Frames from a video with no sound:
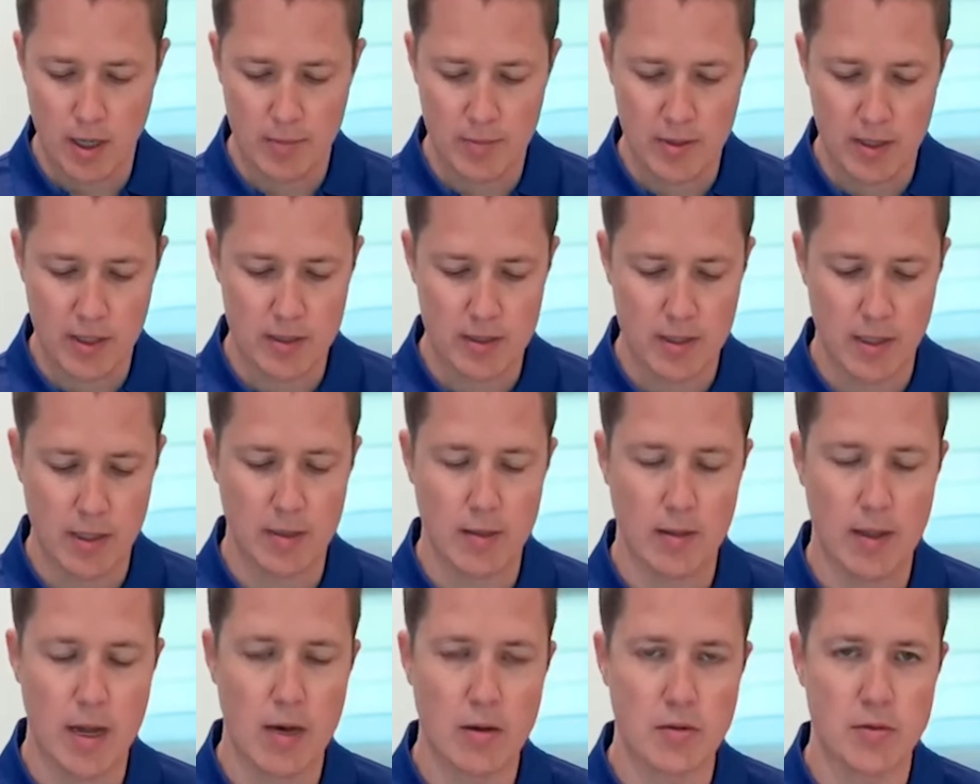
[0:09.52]
because it
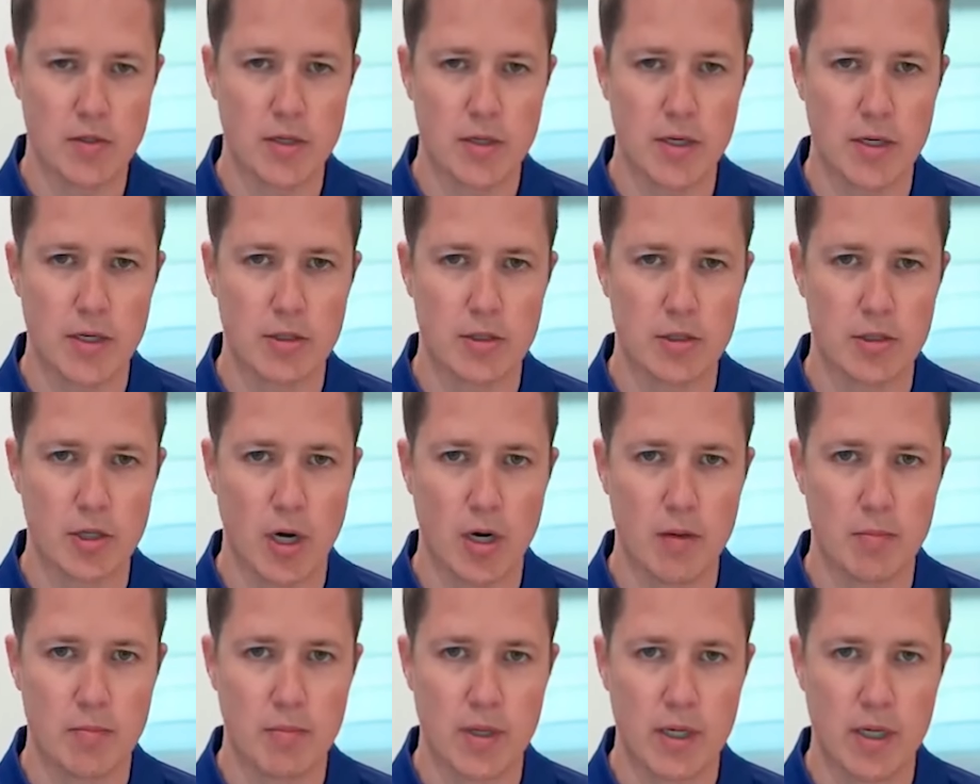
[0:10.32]
allows you to
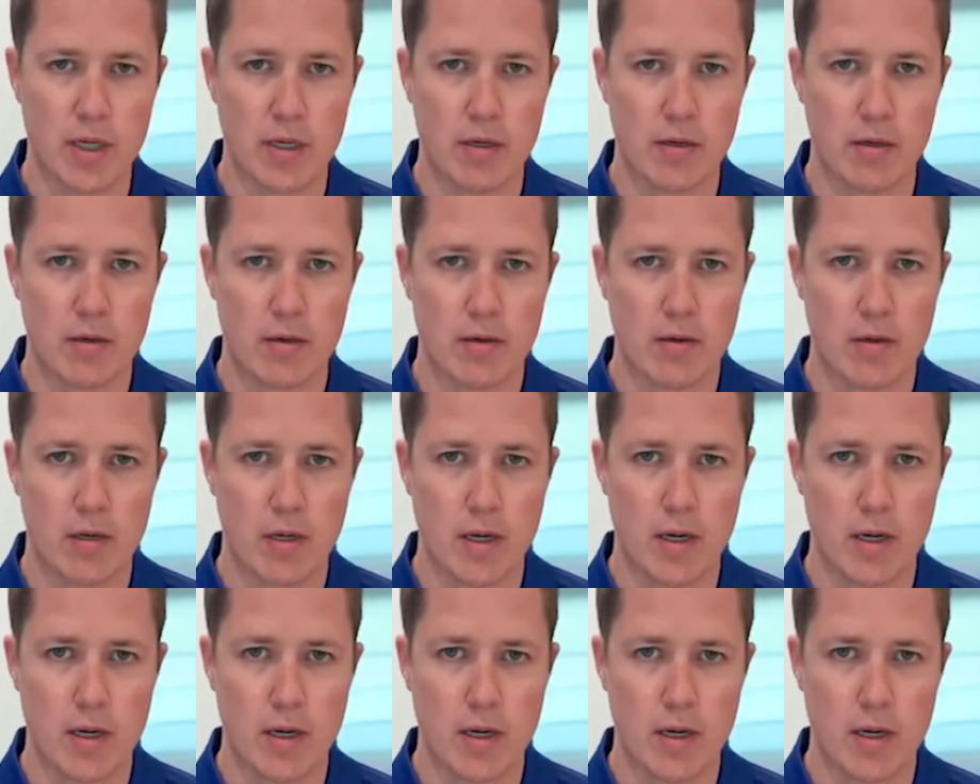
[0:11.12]
sharpen